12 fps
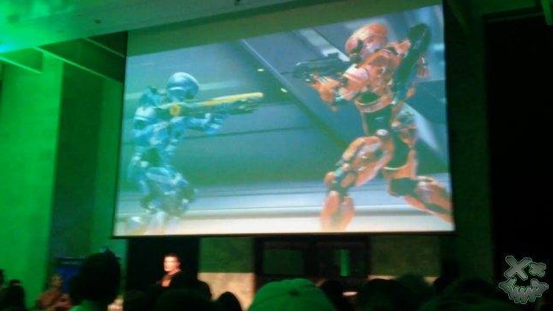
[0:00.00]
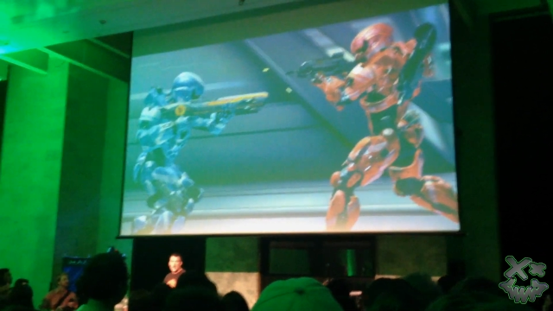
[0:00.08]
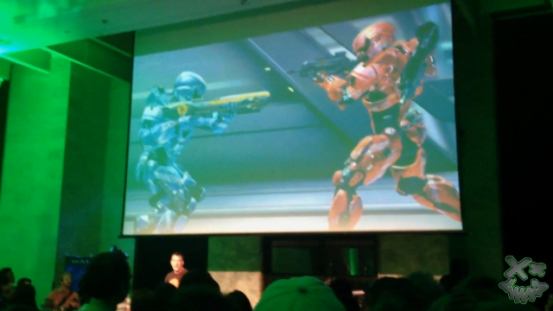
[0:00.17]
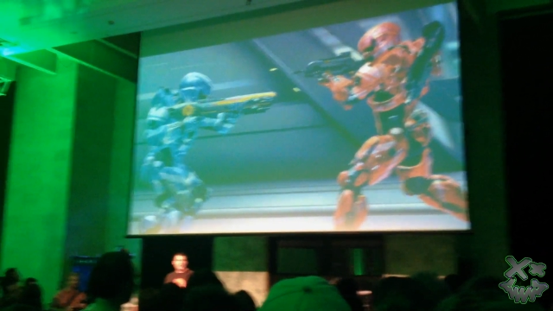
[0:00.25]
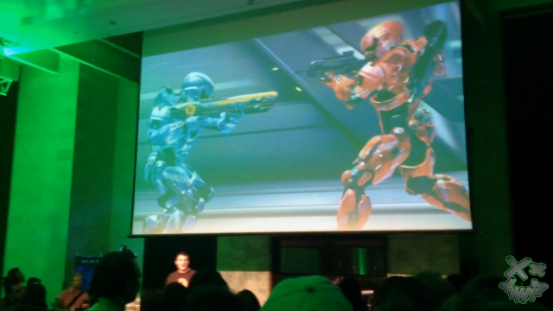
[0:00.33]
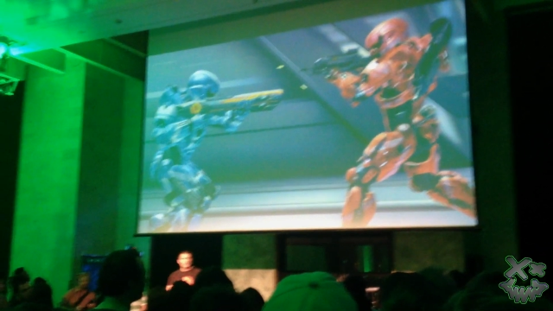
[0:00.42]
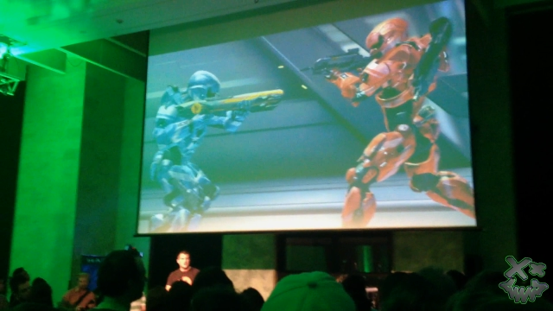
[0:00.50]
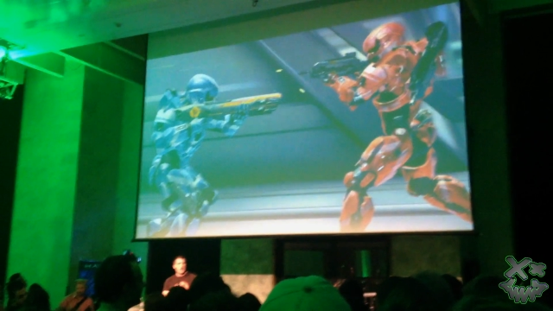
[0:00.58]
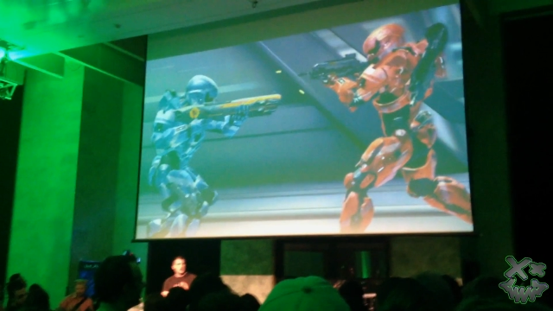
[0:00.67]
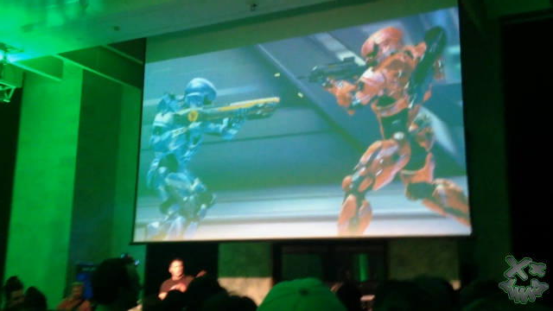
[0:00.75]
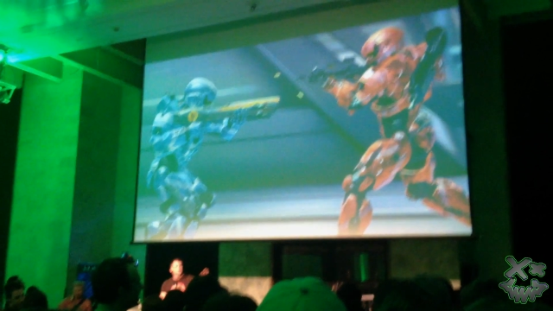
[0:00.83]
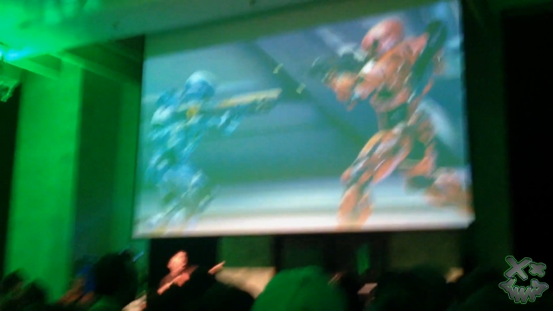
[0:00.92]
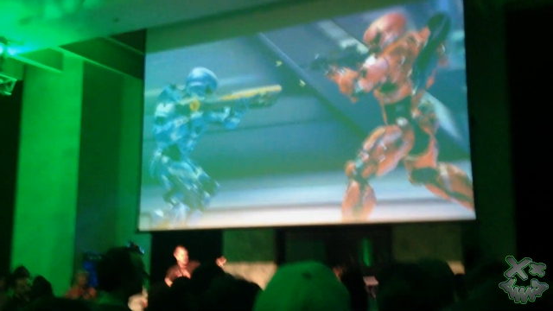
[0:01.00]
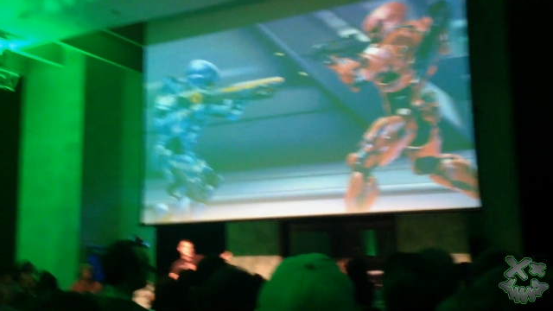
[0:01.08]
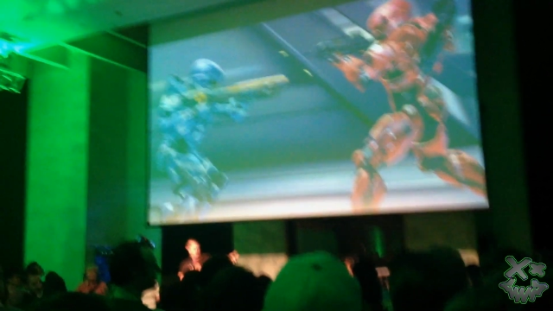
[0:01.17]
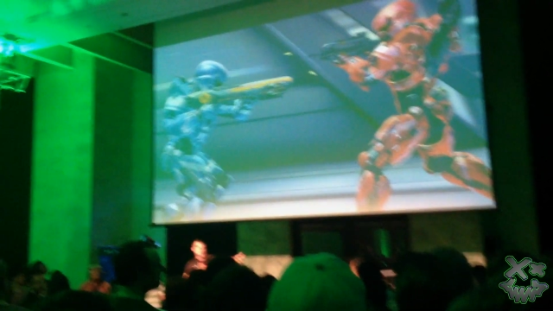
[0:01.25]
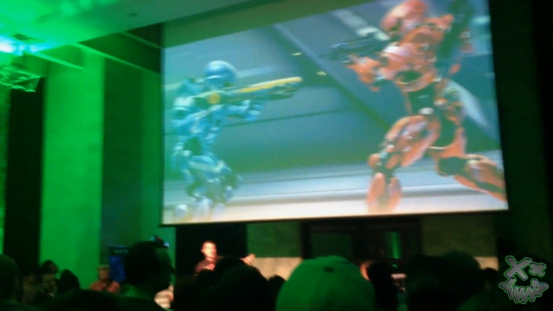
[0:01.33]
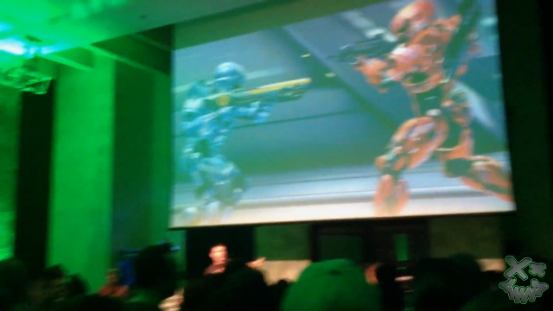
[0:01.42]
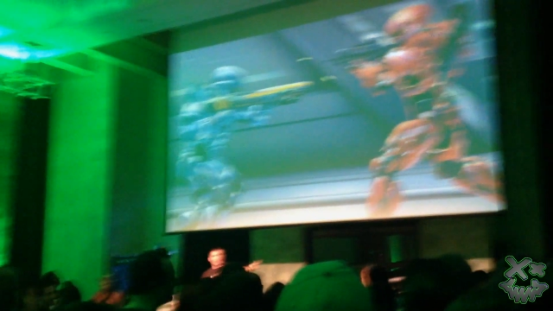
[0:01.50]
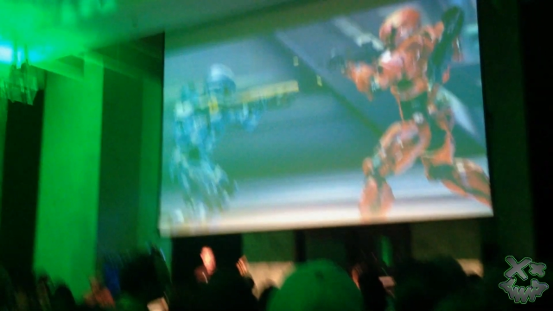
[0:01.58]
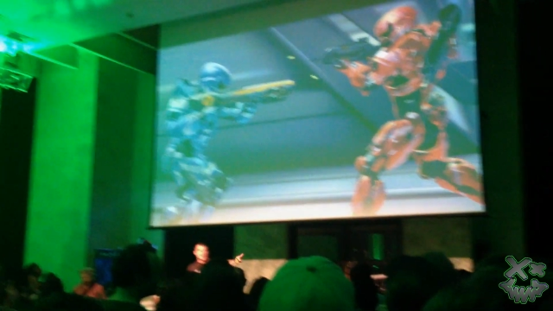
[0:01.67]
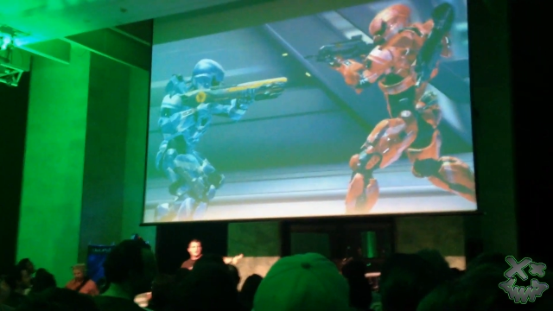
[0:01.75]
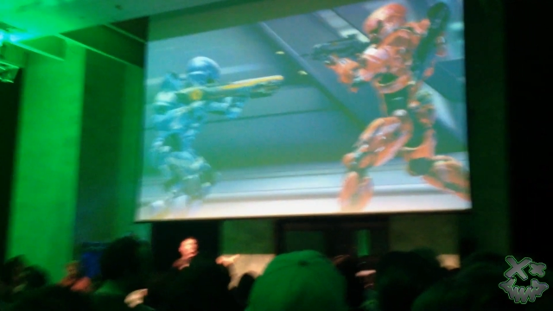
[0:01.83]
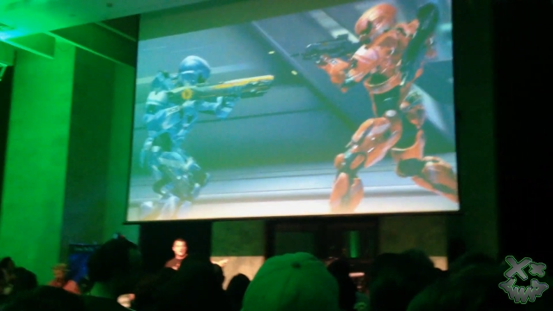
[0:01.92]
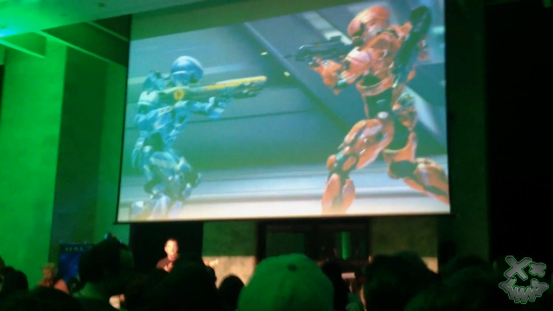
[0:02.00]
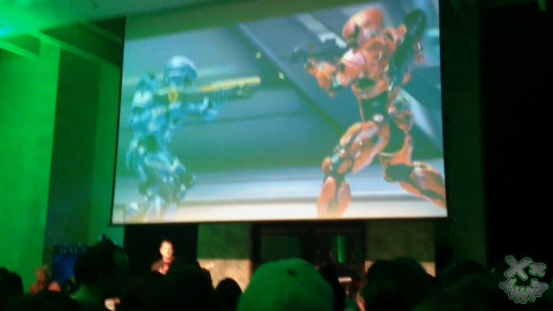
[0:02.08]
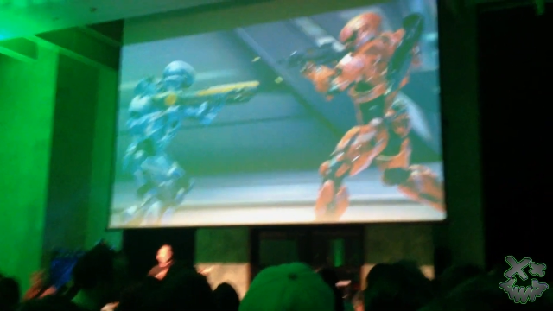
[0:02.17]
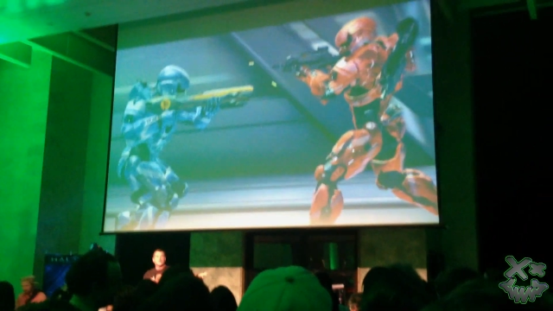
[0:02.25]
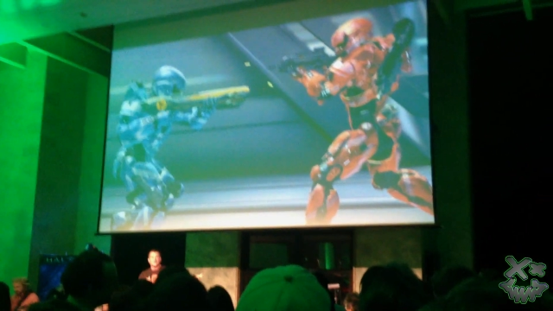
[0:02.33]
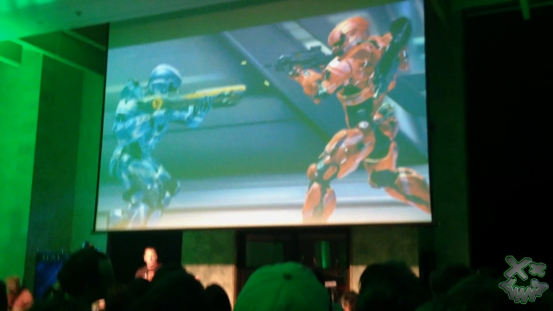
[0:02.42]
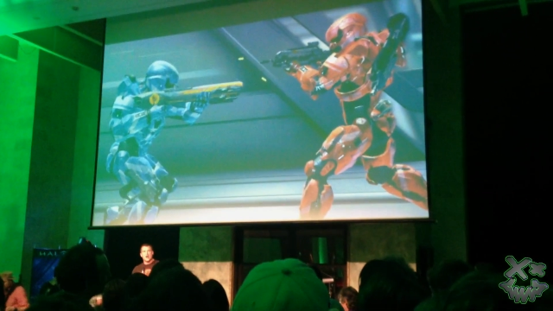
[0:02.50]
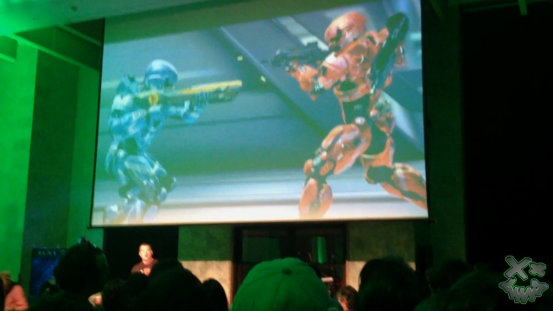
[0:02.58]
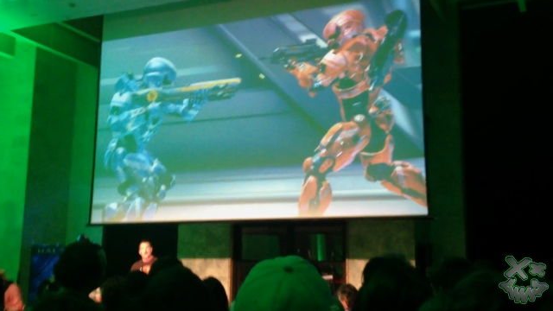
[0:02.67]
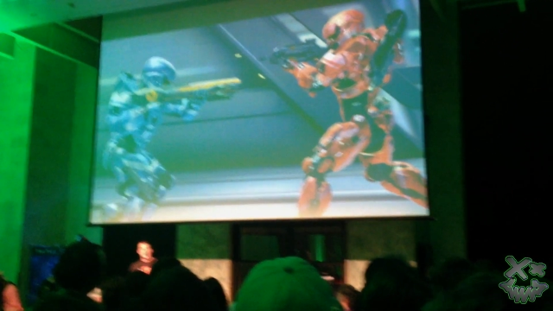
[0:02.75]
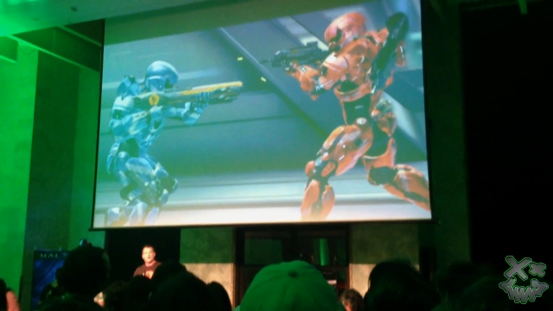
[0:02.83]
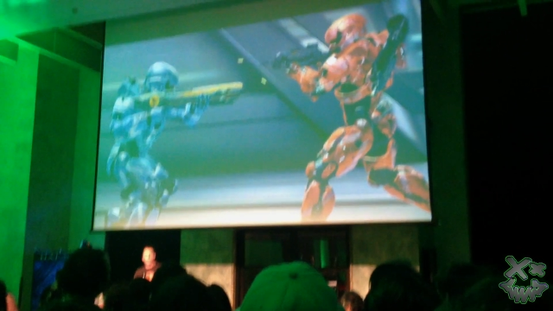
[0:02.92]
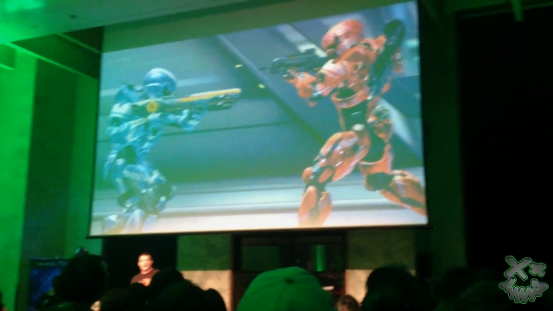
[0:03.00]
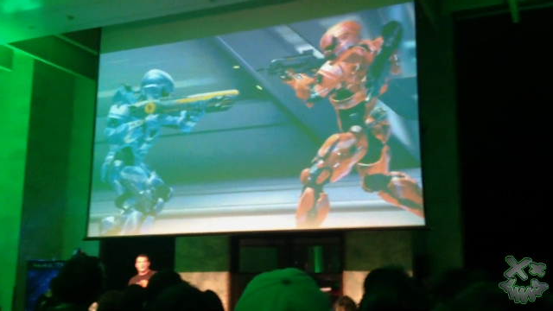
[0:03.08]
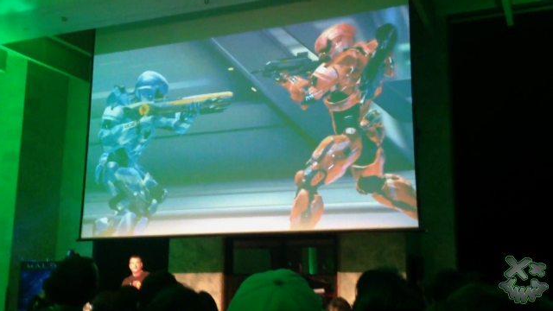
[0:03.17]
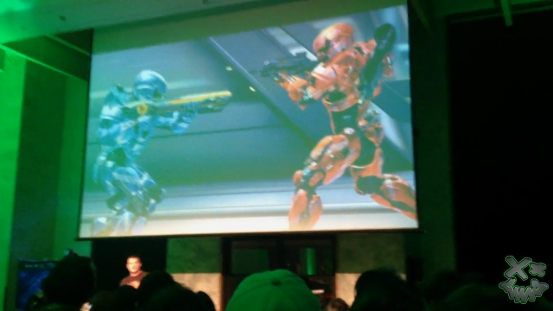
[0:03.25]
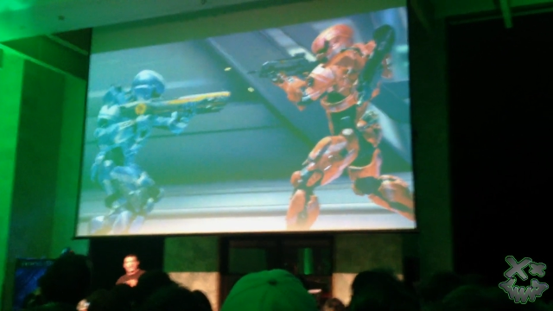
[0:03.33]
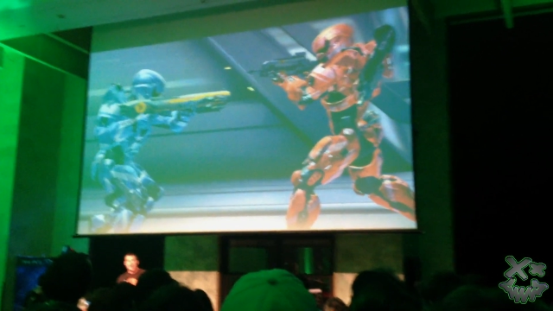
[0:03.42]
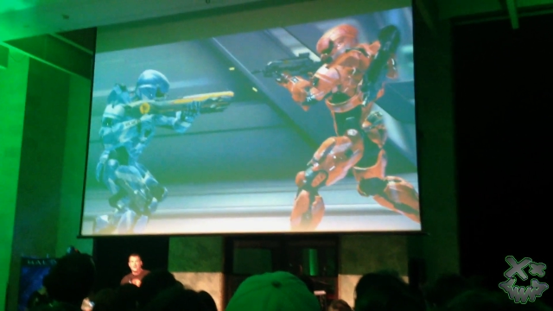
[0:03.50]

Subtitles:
No face is visible, so there are no lips to read.